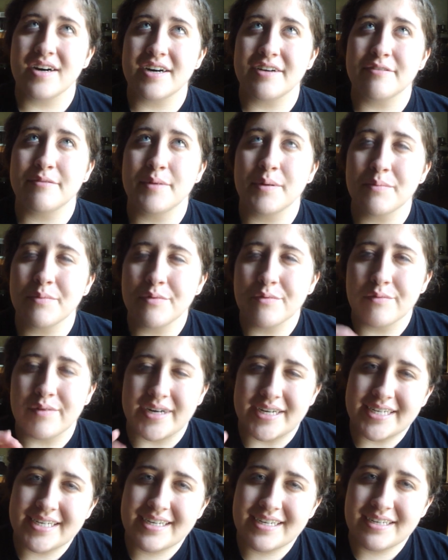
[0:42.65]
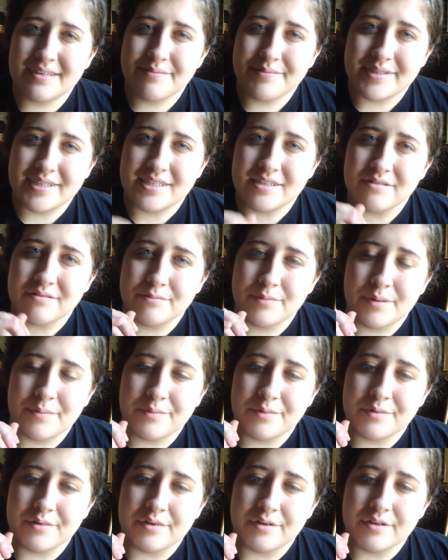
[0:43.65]
I remember writing it, but I don't
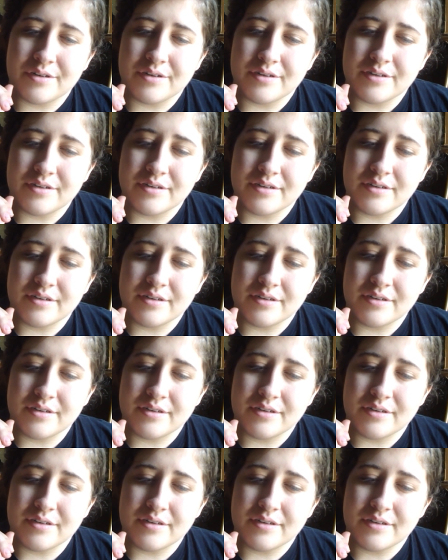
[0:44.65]
remember